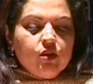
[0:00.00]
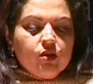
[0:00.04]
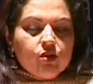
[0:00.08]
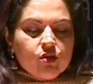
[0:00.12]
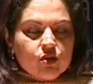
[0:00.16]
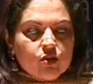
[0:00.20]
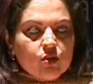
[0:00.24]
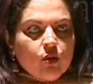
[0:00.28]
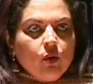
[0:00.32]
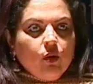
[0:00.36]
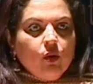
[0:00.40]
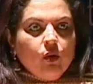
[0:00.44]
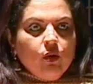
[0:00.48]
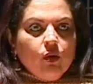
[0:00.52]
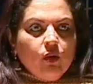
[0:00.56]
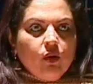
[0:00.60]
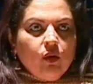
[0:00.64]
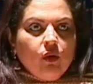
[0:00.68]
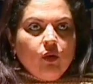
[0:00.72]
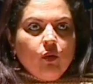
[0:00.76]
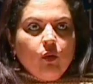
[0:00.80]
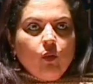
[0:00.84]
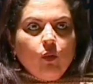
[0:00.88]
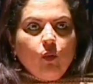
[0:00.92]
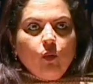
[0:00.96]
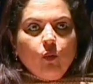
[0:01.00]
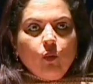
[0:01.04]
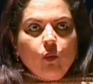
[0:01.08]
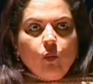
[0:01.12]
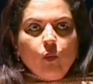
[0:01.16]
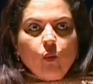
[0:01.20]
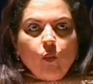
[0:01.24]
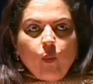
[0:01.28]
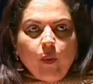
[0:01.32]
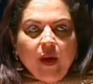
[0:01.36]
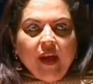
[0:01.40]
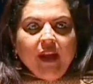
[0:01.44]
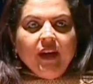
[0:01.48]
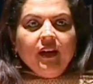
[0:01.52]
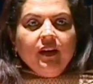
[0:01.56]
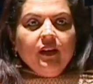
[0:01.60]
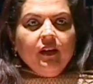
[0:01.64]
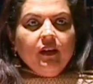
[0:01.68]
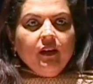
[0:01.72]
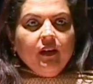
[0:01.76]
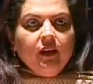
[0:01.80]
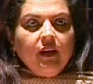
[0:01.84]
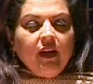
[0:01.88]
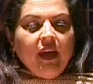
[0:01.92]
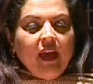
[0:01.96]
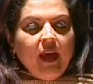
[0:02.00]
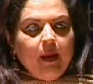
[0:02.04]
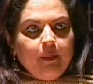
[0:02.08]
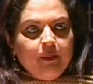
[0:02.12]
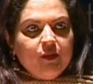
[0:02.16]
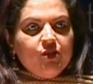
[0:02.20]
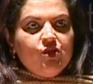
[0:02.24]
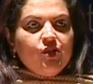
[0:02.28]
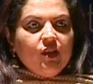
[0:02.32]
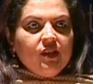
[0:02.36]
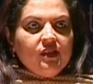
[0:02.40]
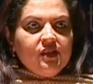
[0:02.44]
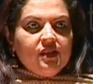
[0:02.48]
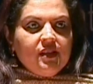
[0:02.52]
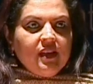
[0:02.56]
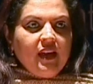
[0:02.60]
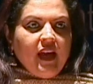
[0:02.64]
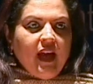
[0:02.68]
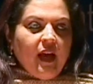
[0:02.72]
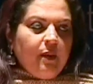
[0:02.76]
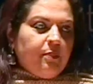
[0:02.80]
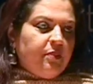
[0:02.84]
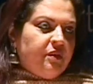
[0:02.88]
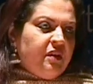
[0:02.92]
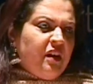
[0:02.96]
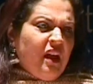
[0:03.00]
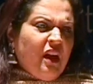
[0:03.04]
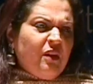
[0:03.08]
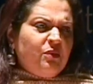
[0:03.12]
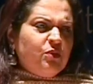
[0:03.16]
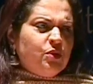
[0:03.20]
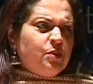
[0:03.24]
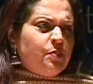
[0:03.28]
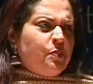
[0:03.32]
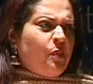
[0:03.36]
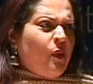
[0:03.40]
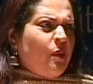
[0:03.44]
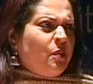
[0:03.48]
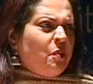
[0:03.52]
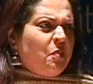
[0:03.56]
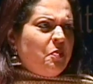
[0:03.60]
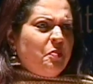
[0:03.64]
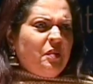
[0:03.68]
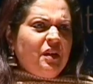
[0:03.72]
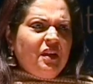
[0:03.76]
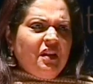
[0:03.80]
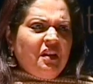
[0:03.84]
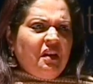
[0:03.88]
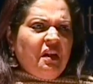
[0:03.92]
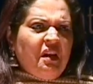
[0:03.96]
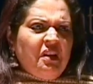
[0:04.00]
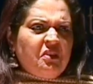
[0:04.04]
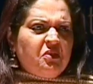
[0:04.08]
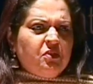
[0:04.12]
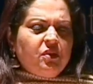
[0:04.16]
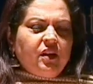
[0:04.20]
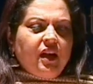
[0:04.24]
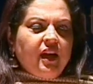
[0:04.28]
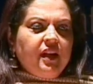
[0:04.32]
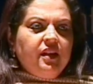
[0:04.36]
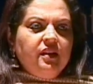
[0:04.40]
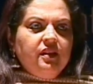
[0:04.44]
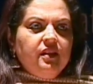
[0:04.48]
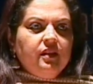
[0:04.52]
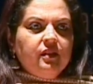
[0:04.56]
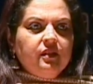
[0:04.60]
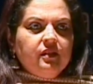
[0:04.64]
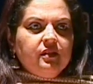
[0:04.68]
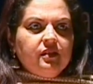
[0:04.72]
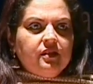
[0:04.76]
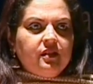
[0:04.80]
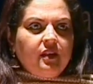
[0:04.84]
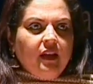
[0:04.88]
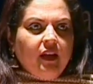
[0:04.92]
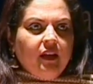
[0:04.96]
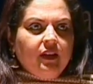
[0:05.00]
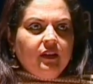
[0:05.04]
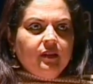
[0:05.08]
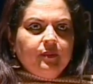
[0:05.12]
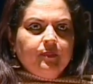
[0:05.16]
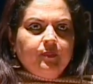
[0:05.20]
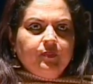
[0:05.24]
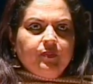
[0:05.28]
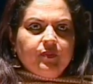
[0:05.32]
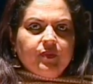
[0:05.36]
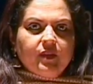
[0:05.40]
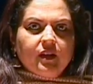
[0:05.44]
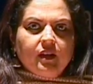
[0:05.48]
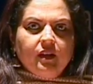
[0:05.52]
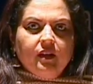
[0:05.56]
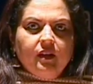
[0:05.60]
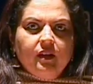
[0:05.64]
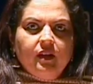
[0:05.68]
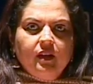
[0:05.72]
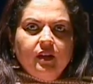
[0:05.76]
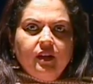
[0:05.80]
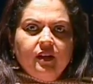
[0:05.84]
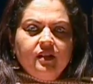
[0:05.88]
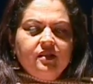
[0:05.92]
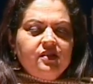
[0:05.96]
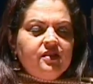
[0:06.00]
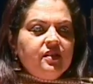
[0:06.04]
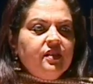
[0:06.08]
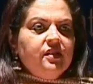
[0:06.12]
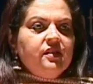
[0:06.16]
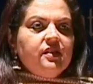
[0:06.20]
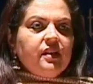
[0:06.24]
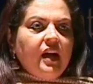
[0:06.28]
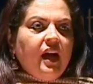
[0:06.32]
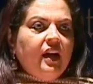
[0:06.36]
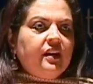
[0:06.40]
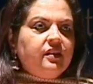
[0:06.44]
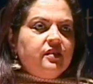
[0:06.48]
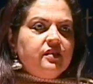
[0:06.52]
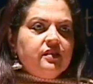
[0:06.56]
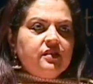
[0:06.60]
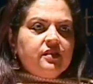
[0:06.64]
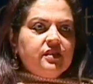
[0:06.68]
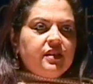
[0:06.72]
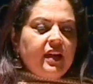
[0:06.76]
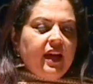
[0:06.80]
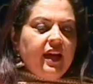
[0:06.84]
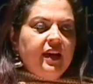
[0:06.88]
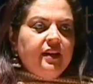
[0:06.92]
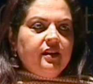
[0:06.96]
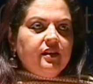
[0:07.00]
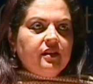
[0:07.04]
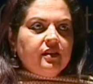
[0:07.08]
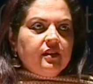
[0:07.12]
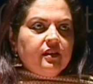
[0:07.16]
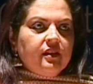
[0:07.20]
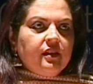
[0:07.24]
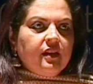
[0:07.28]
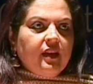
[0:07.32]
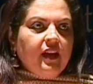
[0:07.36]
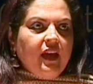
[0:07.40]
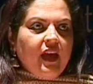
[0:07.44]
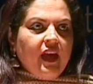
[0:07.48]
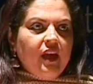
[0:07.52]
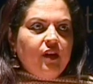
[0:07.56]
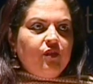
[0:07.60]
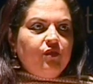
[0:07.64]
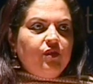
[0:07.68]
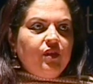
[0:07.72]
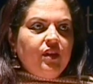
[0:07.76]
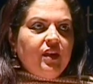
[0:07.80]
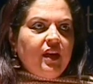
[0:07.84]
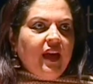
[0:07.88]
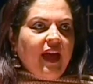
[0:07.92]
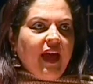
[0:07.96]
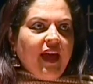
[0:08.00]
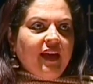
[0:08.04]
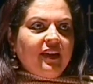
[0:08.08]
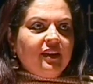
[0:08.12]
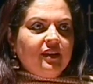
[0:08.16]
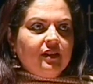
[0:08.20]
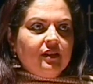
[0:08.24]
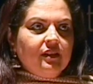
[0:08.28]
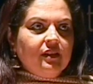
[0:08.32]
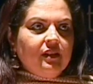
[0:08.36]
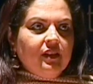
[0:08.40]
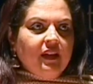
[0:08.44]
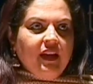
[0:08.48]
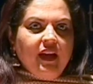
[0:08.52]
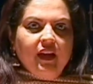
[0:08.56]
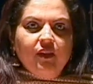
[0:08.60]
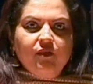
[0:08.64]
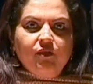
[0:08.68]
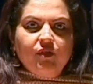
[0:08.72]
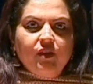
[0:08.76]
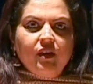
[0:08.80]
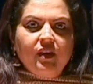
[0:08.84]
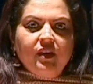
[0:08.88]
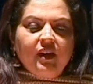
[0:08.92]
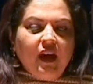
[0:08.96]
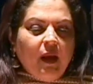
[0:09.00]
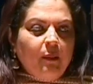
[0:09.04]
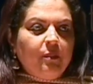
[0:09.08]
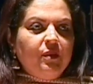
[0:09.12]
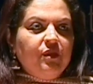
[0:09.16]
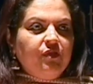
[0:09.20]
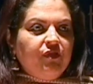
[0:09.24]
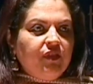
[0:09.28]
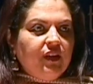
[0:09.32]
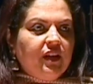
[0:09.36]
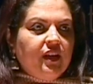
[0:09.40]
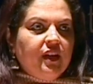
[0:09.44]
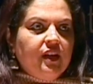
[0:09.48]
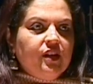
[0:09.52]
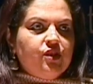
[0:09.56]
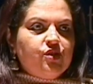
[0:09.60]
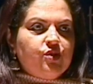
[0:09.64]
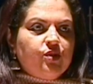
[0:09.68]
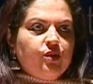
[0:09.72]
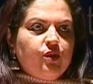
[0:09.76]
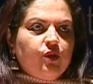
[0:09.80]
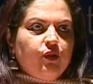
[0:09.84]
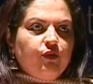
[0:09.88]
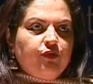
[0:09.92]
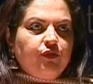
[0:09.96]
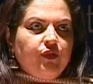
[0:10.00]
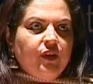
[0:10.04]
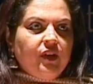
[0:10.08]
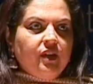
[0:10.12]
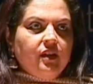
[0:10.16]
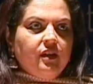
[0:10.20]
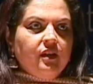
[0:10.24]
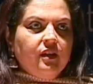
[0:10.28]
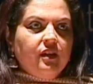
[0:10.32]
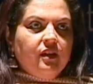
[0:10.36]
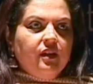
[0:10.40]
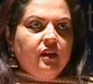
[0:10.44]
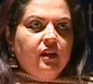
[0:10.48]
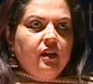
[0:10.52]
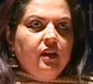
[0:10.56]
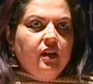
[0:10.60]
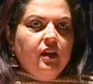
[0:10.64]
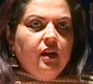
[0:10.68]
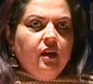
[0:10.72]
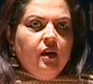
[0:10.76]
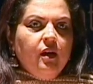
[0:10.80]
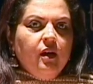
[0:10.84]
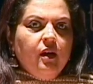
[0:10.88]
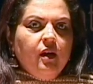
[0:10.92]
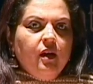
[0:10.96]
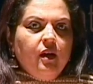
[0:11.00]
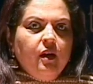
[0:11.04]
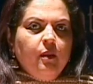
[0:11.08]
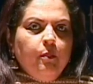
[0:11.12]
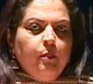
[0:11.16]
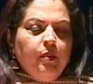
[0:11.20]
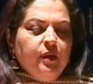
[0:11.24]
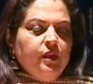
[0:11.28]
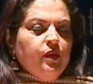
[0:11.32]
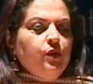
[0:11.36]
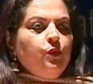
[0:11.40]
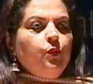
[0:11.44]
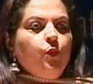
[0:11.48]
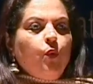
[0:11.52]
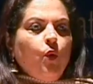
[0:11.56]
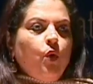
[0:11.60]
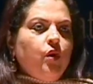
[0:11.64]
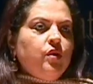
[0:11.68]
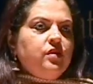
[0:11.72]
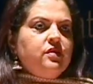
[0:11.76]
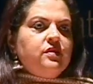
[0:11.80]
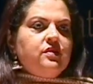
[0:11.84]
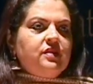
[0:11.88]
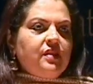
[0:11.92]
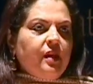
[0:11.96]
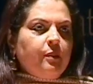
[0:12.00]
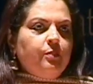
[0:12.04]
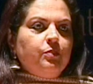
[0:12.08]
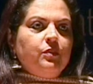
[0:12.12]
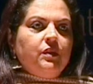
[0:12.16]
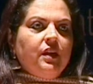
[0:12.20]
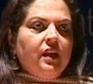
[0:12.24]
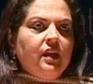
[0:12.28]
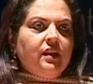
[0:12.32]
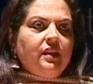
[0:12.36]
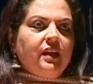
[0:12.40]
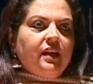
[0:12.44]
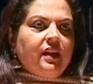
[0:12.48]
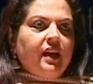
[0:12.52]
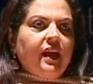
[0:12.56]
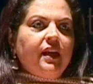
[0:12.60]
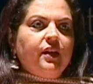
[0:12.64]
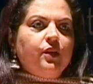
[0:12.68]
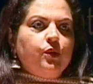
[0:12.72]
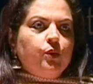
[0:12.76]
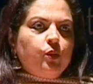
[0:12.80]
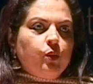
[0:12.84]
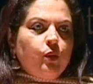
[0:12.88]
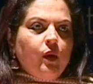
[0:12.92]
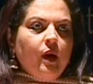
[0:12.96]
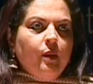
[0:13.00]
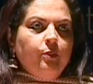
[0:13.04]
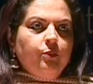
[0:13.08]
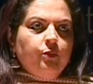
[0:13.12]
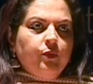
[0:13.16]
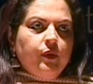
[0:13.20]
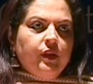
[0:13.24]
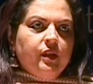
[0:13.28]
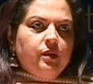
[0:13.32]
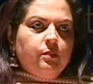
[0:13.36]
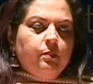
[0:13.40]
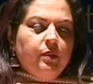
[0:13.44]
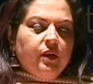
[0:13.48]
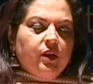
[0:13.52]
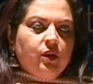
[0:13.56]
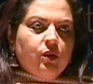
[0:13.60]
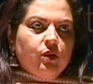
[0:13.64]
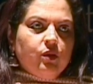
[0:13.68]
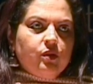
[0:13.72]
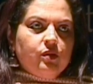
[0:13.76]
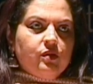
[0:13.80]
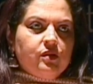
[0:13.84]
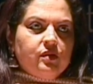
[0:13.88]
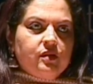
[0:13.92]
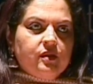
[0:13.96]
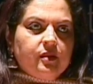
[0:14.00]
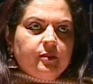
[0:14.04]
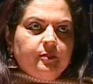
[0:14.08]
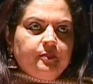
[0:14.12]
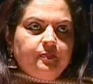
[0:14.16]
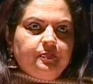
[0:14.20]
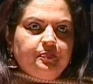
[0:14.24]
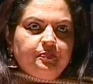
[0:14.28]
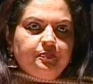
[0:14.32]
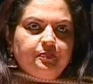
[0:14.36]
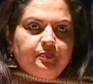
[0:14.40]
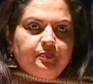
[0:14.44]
So when emergency happened, I was probably 8 or 9 years then, didn't understand every angle, every ramification of it, but it was something that I grew up with, because